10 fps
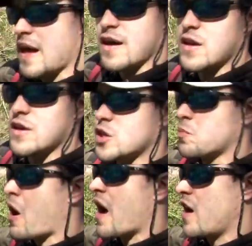that uh,
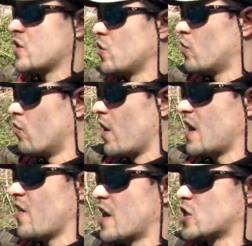sprat right
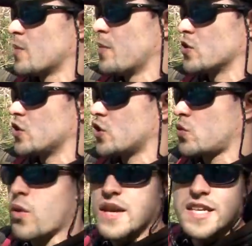near the edge of the bush and just
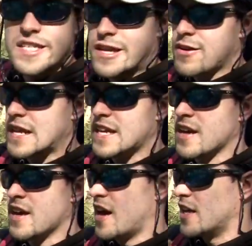tweak it slowly
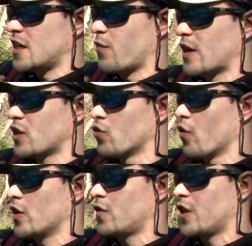and see if we can
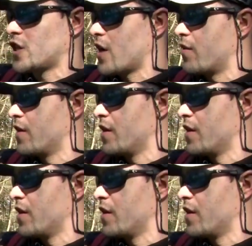draw those fish out.